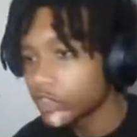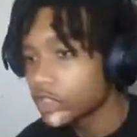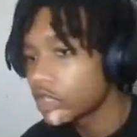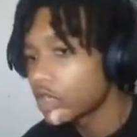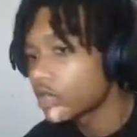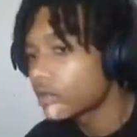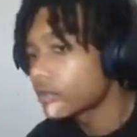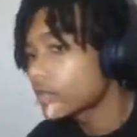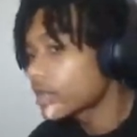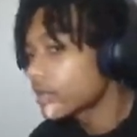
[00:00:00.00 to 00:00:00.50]

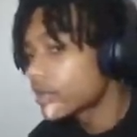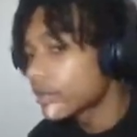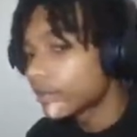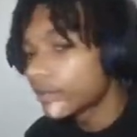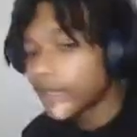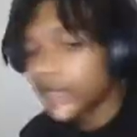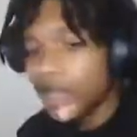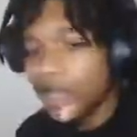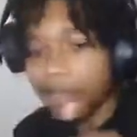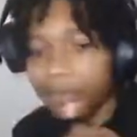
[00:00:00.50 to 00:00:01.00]
All right, bad, bad,
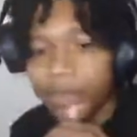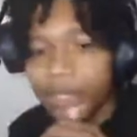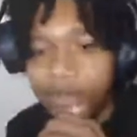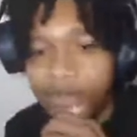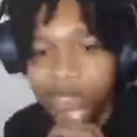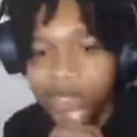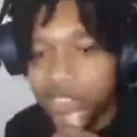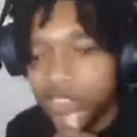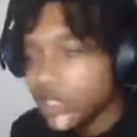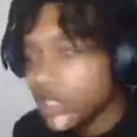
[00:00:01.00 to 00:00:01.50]
bad. I'll play
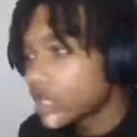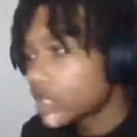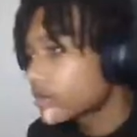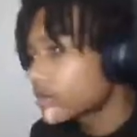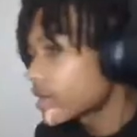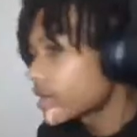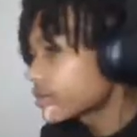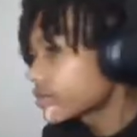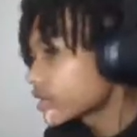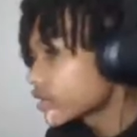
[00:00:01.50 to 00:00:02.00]
with this
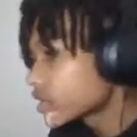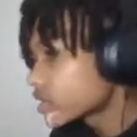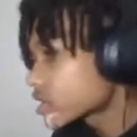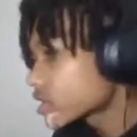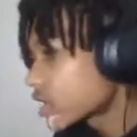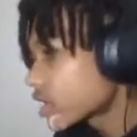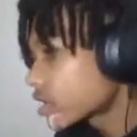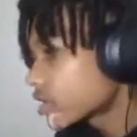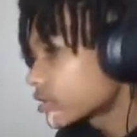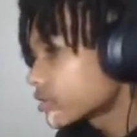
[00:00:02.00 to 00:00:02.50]
lineup. I'll play with this
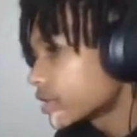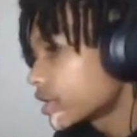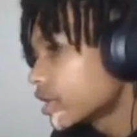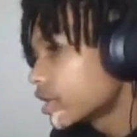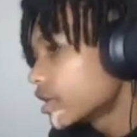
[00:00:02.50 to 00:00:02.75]
lineup.